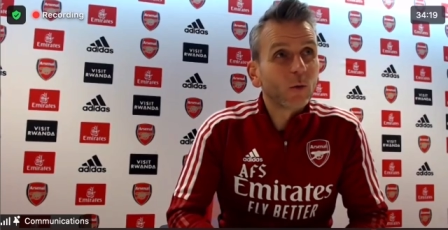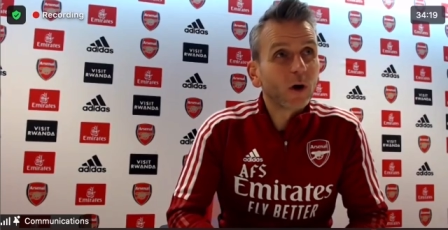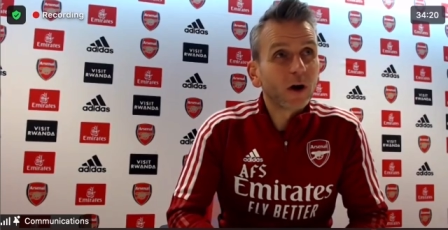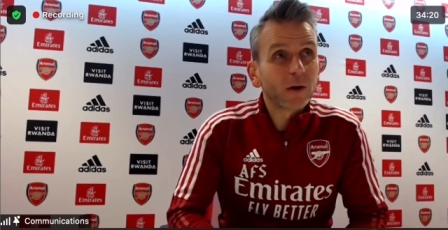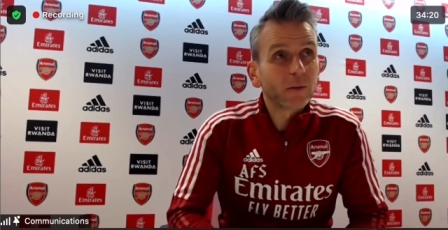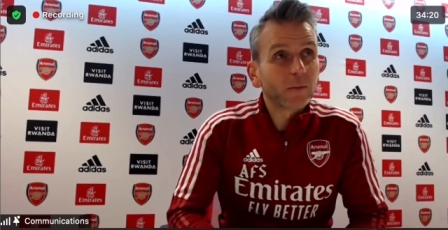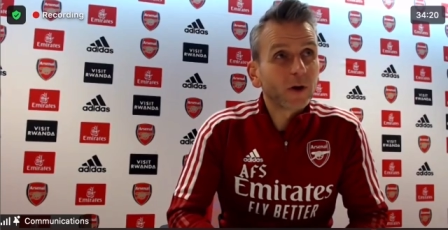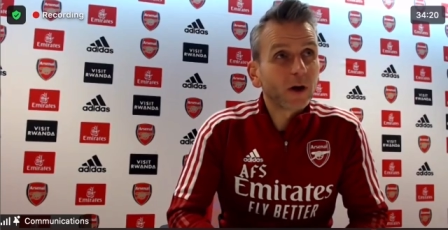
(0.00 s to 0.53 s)

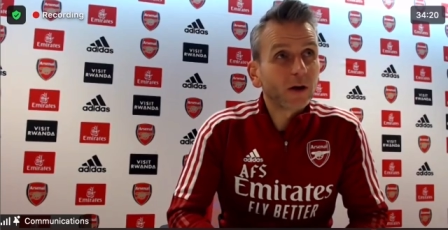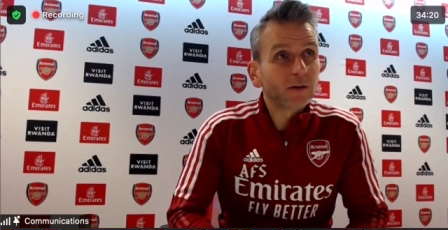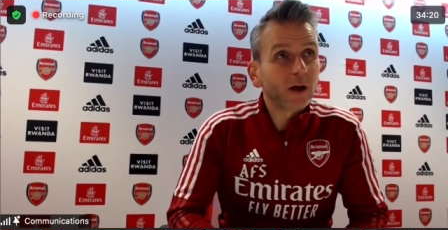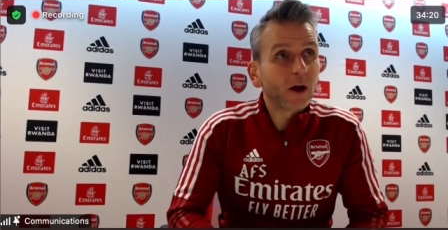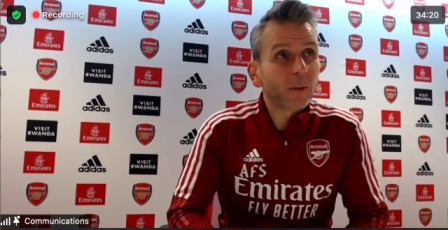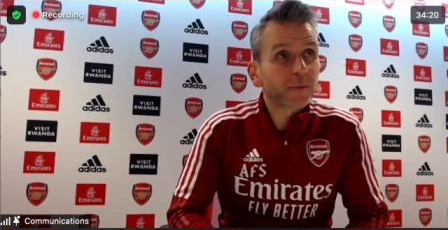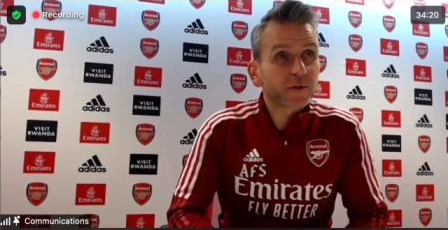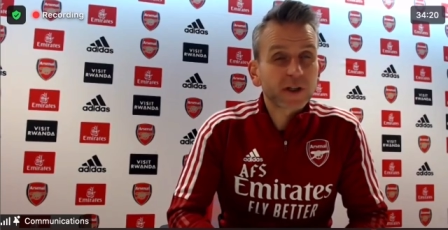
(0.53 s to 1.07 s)
Well,
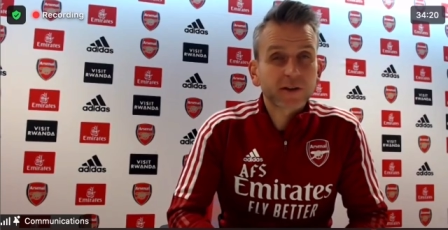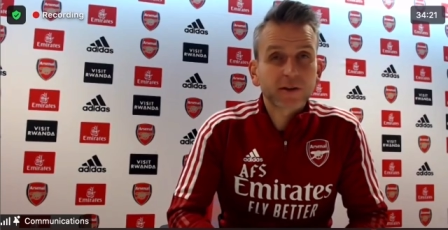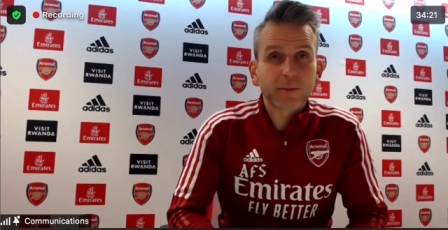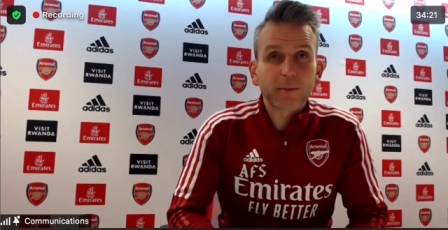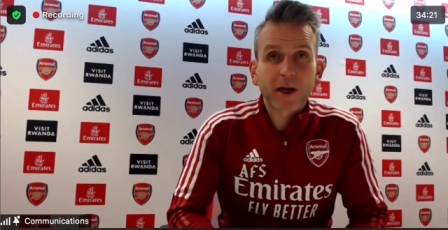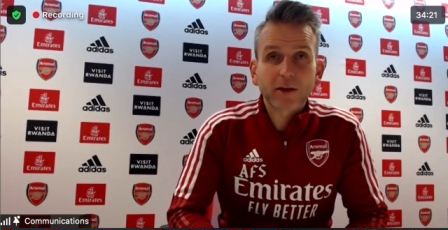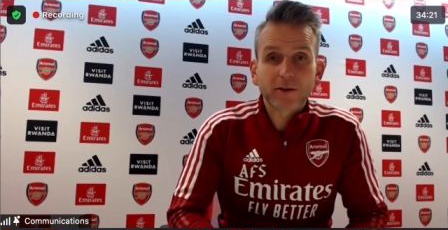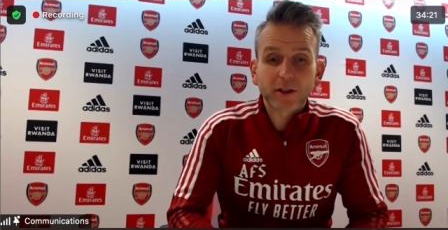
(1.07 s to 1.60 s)
I'm upset
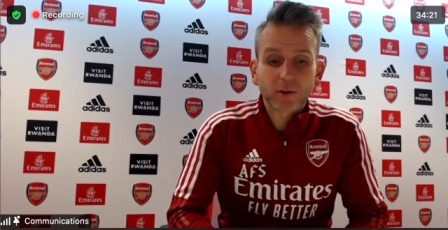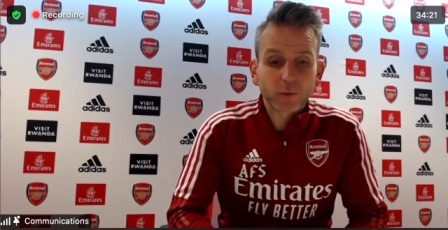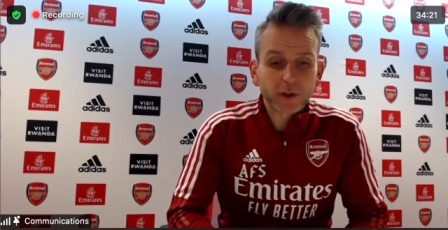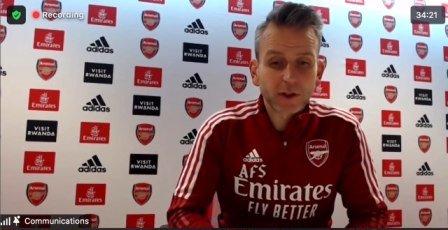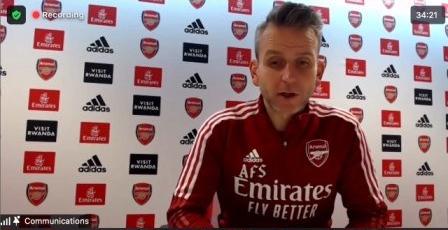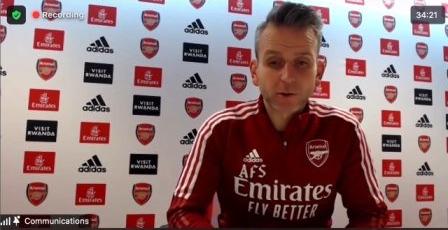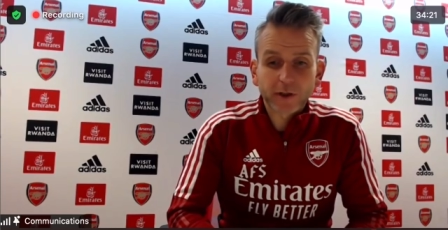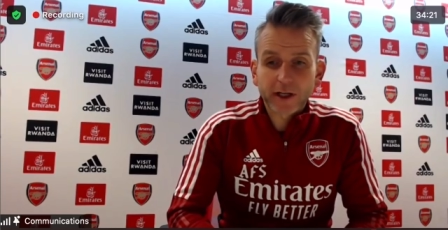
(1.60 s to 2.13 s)
about that
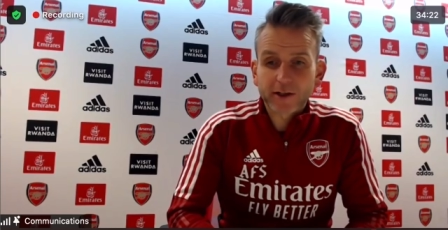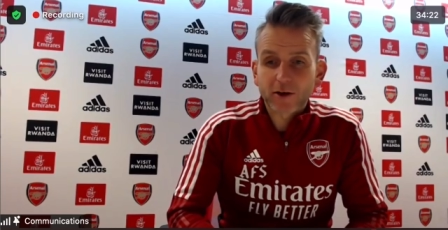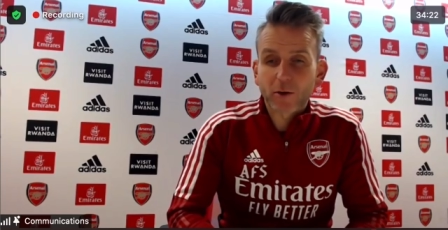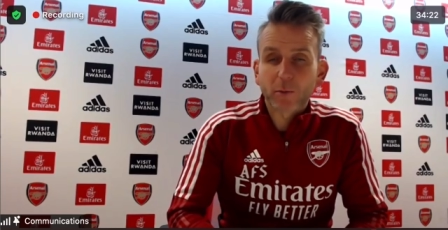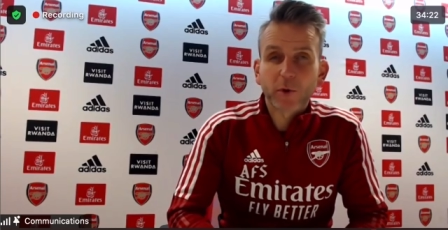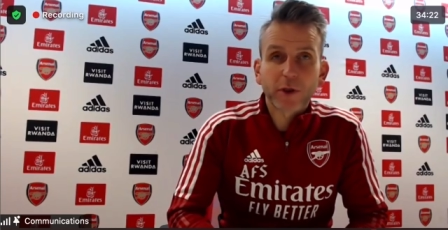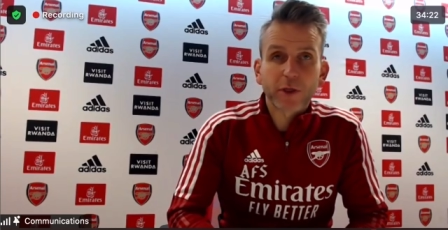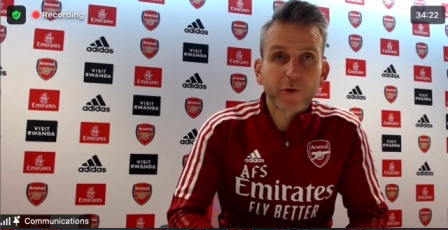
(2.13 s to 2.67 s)
we don't end
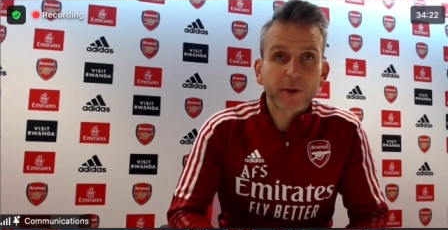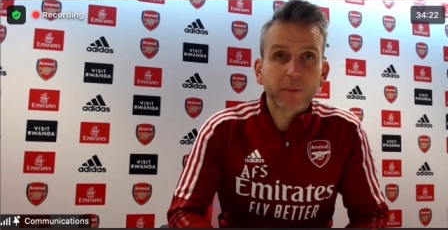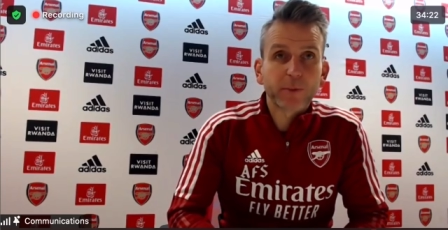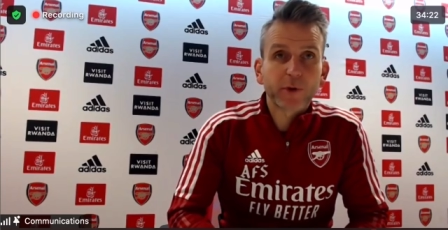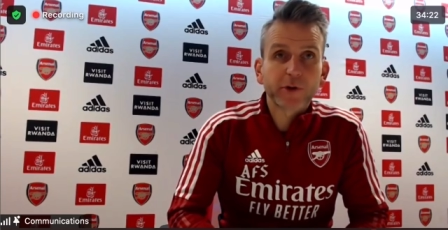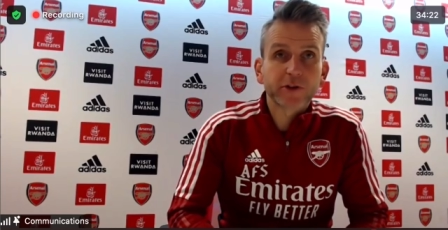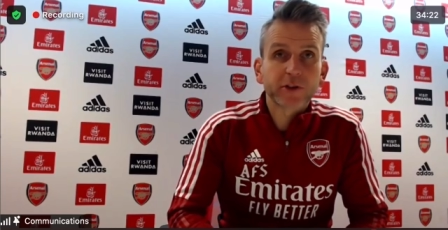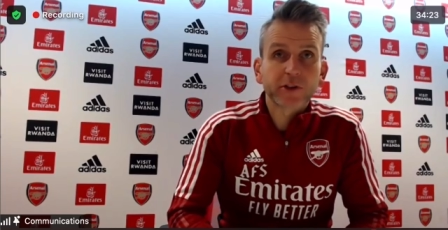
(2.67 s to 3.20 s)
up with three
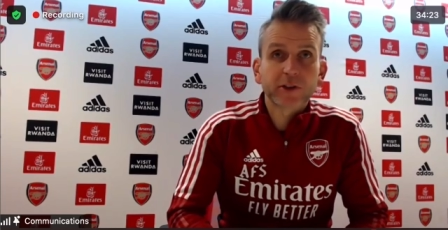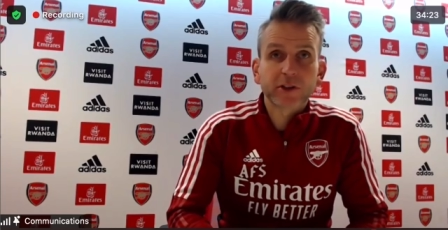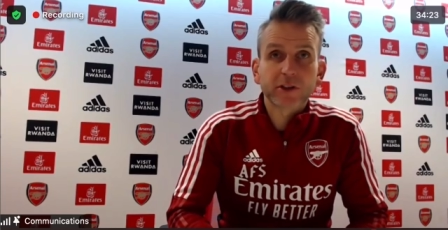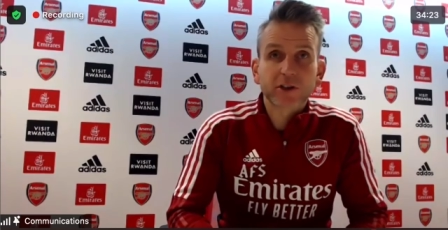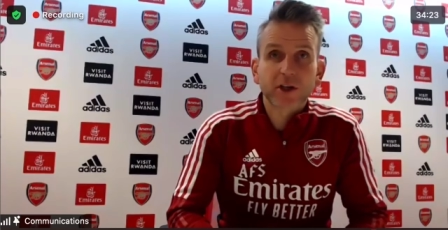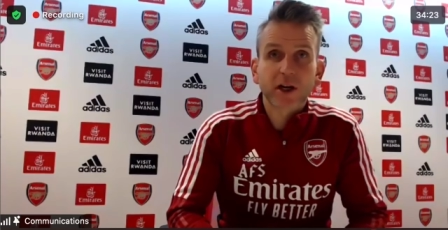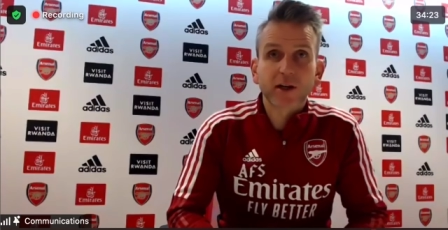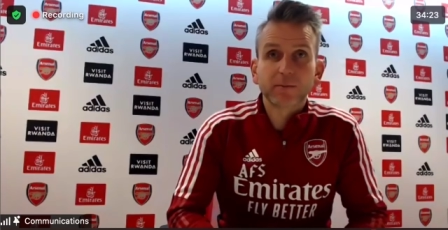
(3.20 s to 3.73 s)
points in
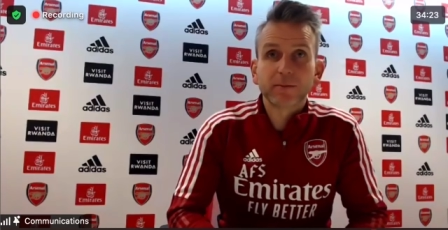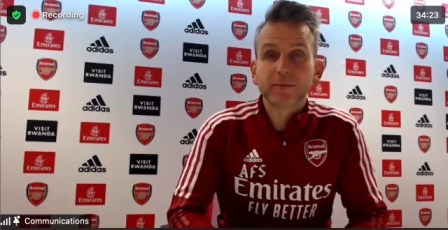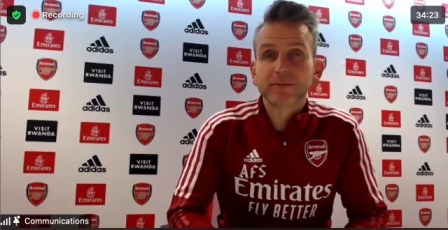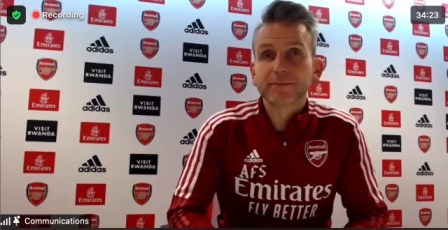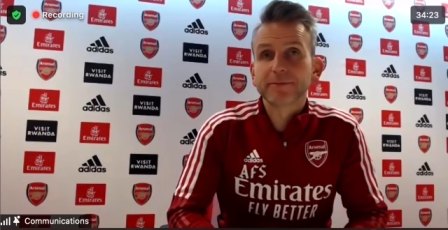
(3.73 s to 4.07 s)
this game.